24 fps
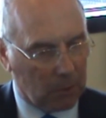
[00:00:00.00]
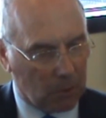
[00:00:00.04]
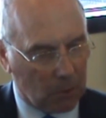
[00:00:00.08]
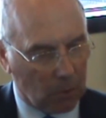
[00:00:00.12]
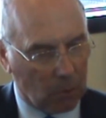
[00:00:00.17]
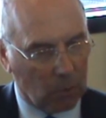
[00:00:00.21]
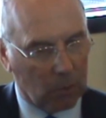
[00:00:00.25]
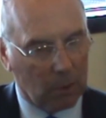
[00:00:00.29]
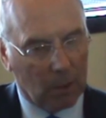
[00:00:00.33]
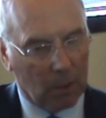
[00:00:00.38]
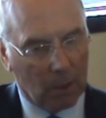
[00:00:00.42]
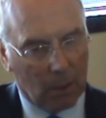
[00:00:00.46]

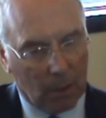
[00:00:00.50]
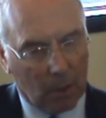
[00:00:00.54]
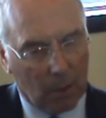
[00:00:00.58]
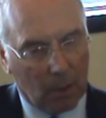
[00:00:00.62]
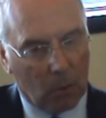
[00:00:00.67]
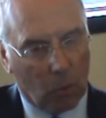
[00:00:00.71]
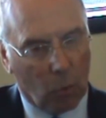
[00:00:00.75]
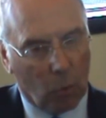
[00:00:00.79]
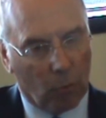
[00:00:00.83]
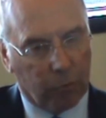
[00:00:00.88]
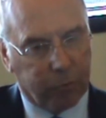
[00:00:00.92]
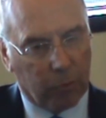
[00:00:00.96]
So
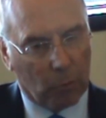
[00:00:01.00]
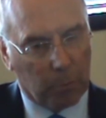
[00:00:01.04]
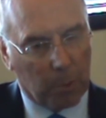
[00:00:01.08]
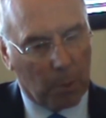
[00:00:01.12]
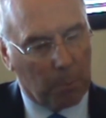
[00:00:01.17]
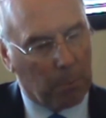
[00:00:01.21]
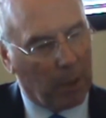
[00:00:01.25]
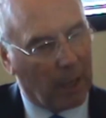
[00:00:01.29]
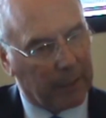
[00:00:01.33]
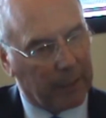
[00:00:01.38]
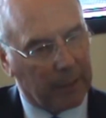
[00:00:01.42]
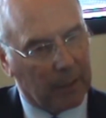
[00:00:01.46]
hopefully
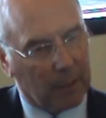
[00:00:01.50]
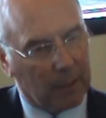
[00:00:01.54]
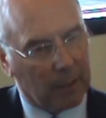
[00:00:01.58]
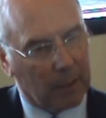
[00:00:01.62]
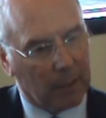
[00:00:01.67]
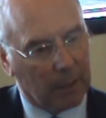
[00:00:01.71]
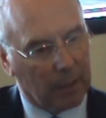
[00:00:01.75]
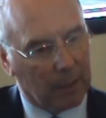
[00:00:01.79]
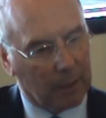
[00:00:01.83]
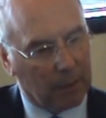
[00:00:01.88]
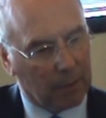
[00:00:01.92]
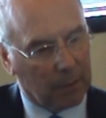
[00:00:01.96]
we're back
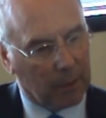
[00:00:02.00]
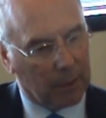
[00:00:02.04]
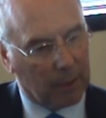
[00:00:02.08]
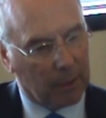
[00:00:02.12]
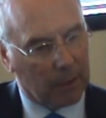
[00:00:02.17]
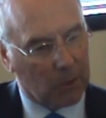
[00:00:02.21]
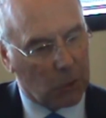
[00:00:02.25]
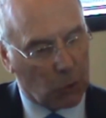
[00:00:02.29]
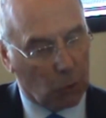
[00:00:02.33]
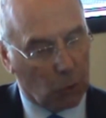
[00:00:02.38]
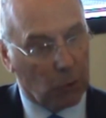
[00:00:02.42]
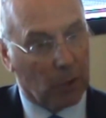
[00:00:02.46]

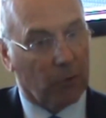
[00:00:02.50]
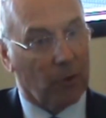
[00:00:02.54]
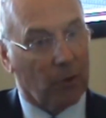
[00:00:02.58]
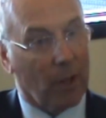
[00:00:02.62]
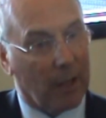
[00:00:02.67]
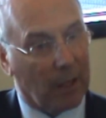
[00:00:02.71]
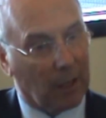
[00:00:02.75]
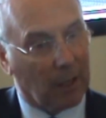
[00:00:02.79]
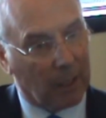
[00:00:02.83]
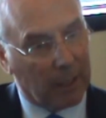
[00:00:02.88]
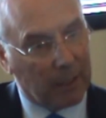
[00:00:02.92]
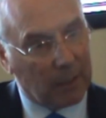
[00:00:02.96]
there sooner
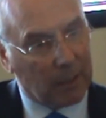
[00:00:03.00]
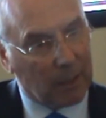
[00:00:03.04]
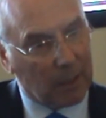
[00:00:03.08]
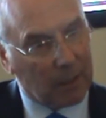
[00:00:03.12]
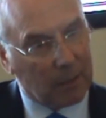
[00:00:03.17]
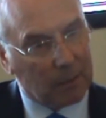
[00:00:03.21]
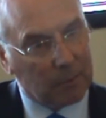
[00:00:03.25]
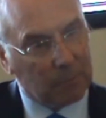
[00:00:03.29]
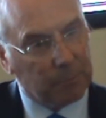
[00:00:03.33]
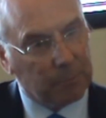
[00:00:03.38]
rather than later.